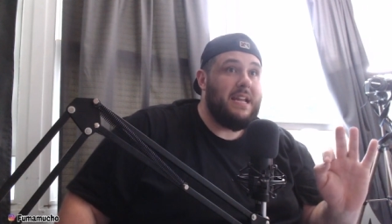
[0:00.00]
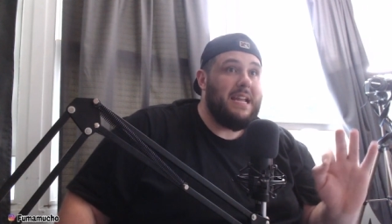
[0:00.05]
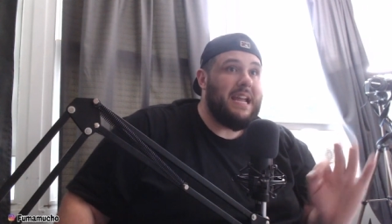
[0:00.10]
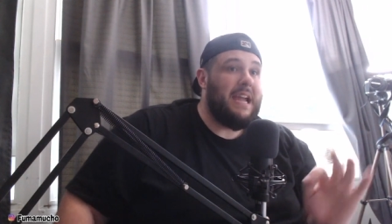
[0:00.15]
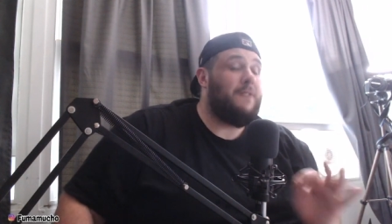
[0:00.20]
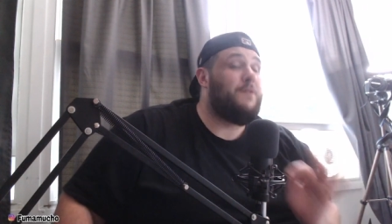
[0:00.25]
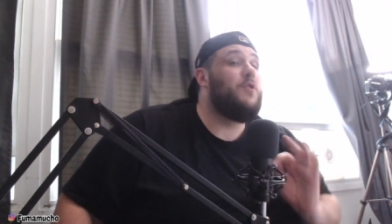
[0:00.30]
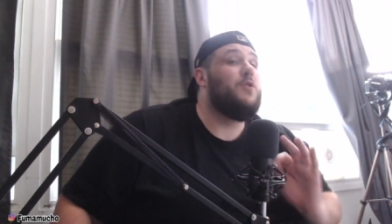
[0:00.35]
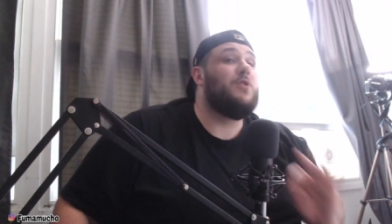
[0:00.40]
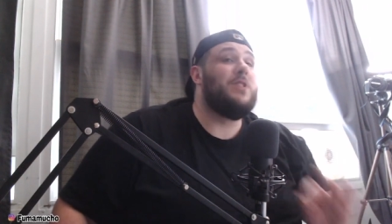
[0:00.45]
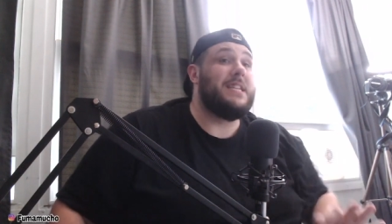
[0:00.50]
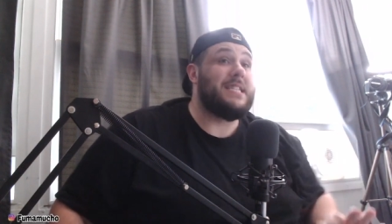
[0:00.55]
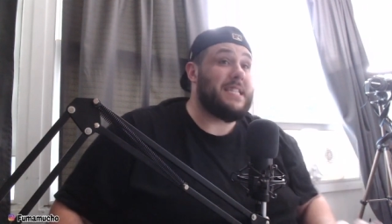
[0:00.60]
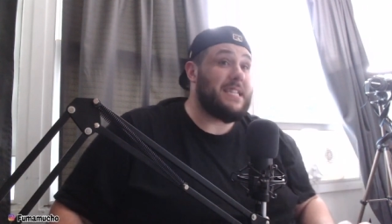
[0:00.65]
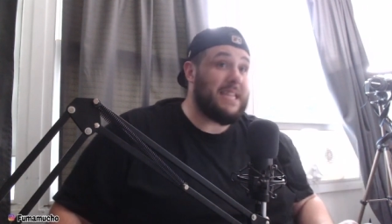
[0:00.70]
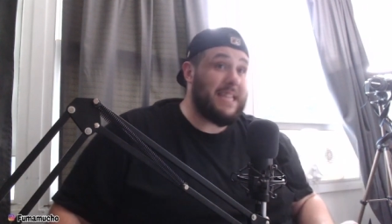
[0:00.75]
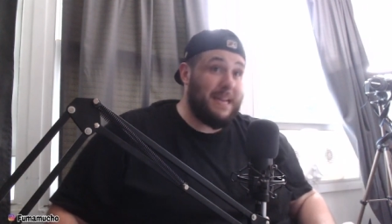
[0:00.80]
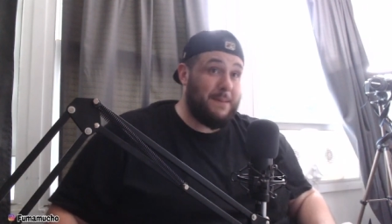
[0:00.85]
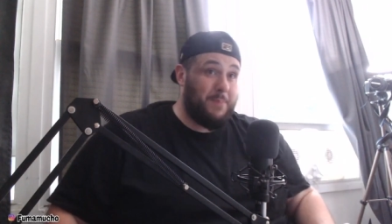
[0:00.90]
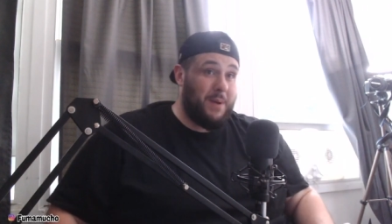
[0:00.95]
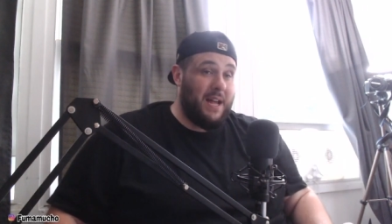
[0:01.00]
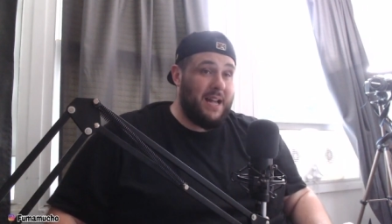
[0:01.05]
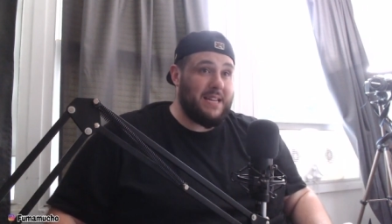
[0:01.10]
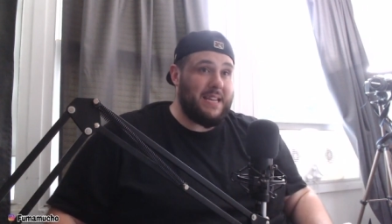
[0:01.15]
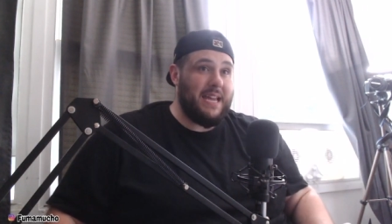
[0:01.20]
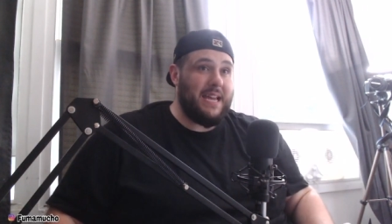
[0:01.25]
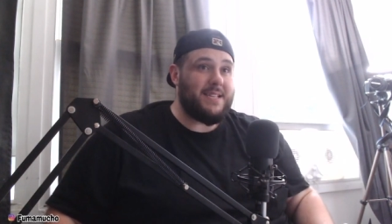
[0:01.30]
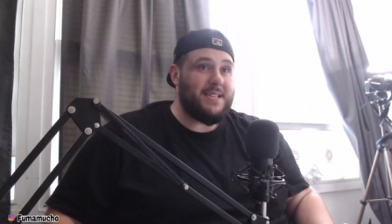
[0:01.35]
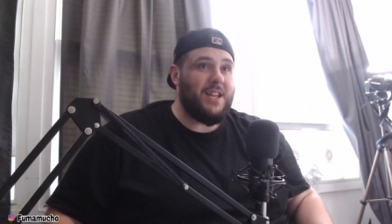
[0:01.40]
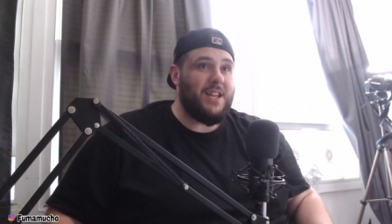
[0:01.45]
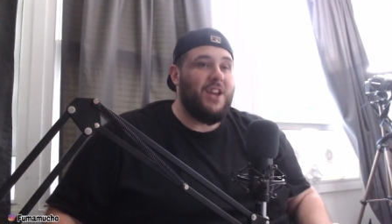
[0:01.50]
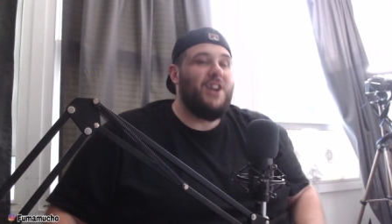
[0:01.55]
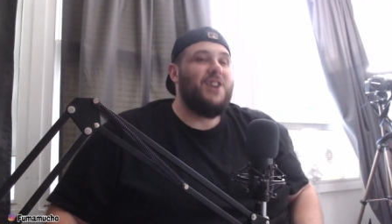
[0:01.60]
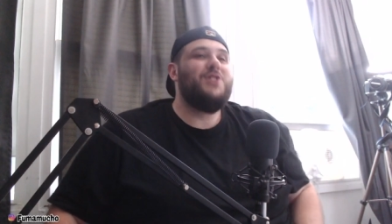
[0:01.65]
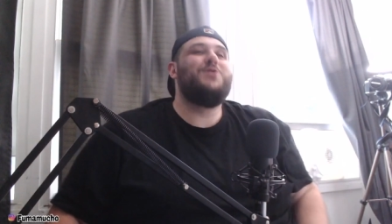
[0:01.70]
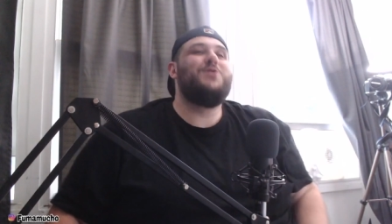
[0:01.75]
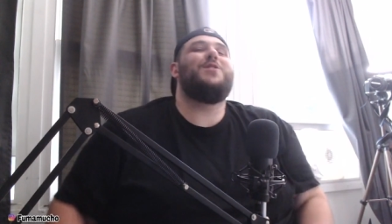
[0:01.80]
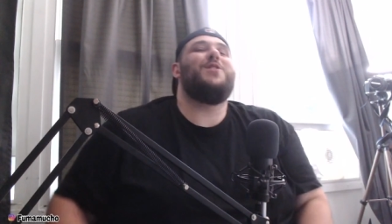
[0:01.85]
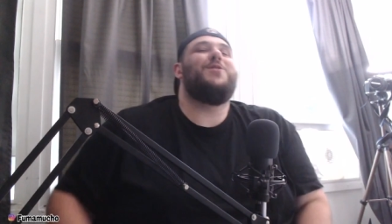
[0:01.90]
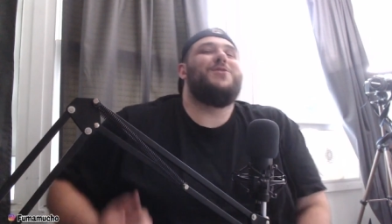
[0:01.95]
If you listen to that podcast,
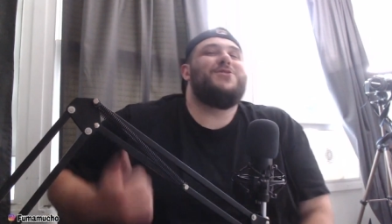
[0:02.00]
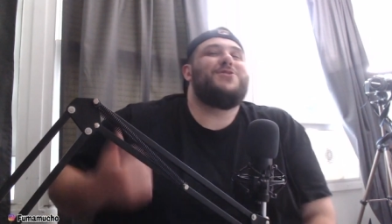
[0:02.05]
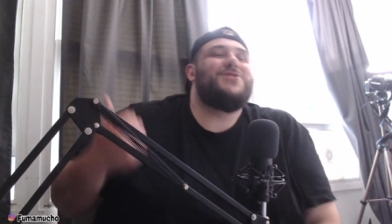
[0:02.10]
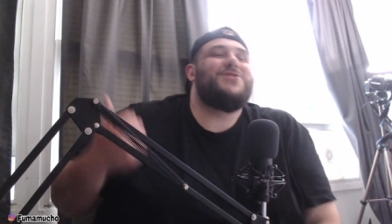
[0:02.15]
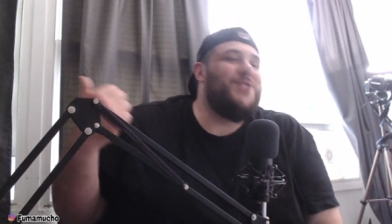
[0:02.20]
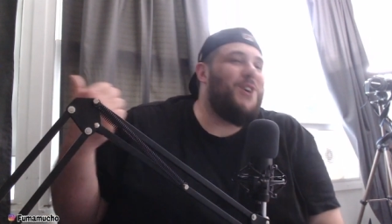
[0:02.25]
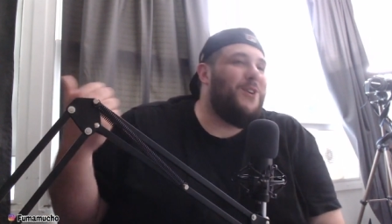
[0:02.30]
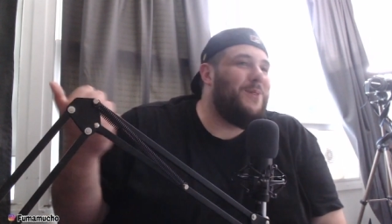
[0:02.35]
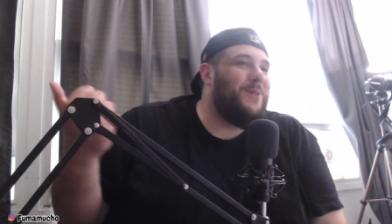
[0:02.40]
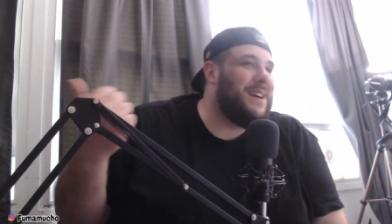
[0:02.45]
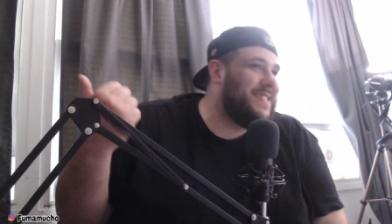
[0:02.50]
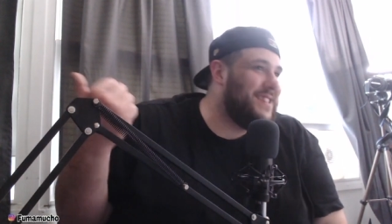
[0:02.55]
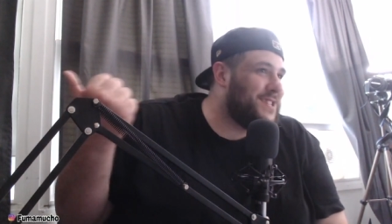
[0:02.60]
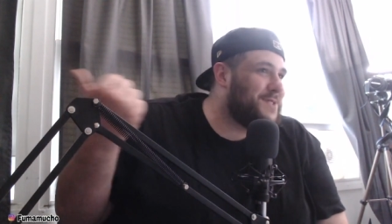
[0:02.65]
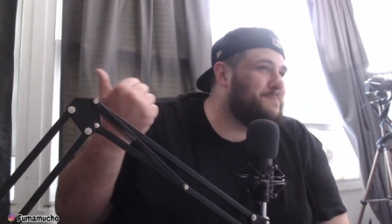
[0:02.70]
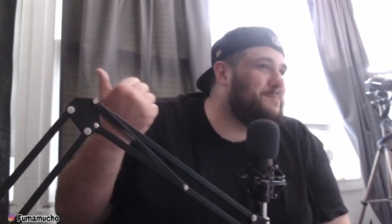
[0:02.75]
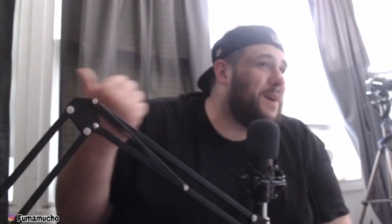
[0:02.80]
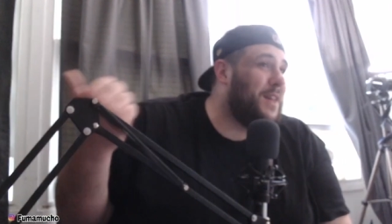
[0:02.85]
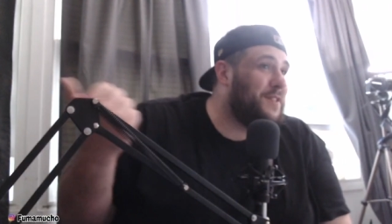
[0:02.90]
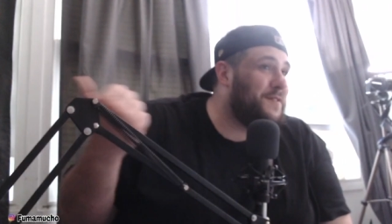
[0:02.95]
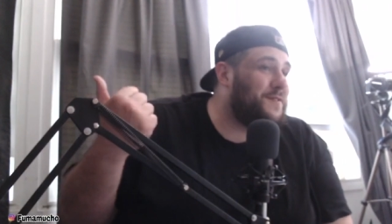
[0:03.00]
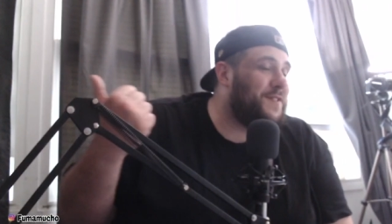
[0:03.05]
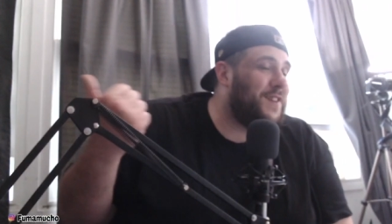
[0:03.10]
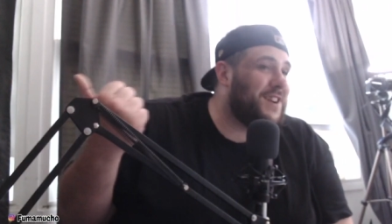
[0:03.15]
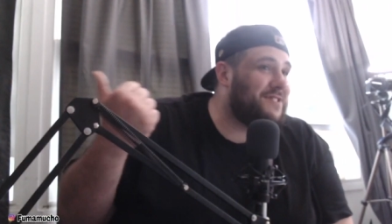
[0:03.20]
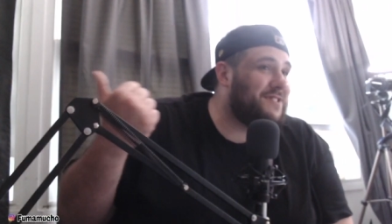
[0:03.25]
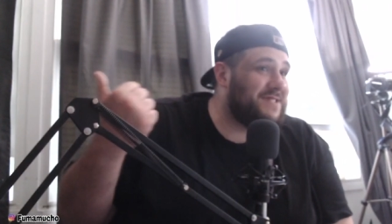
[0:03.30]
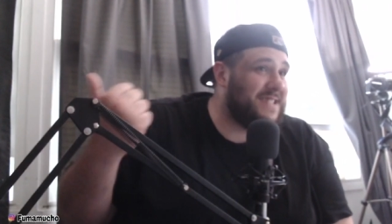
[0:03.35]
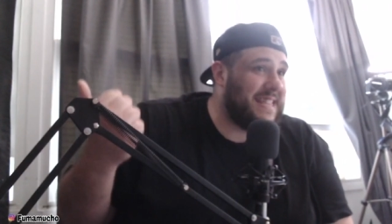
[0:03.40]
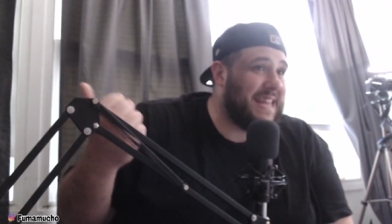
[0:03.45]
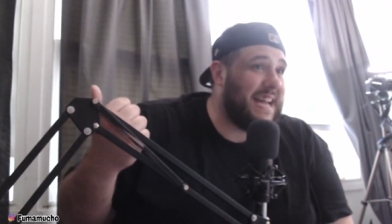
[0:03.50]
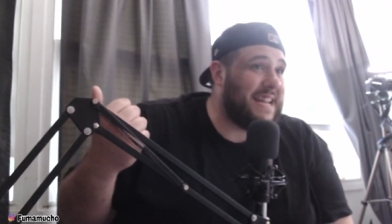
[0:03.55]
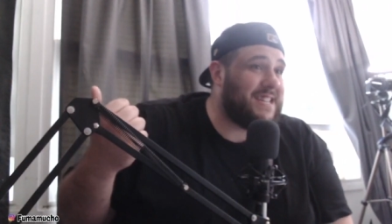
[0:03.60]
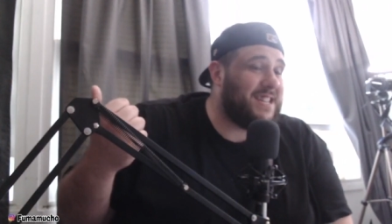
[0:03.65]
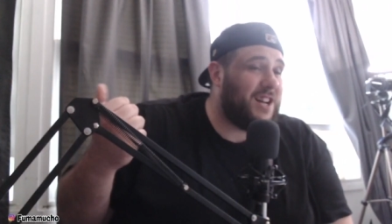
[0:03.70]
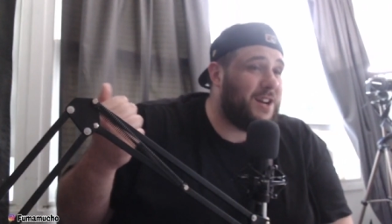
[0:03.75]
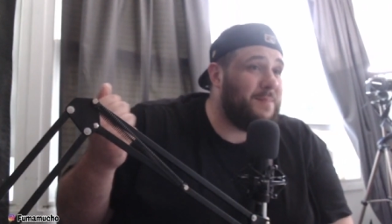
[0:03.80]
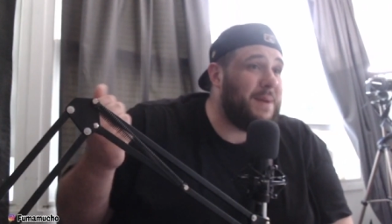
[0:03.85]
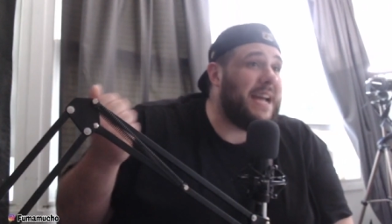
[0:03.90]
you go, there's no way this motherfucker is that dumb.